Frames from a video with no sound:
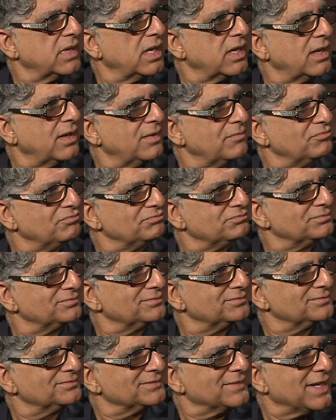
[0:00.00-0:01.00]
uh,
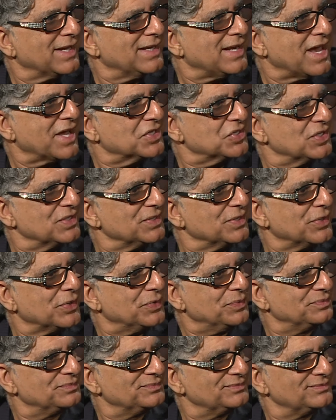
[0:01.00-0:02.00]
election, though.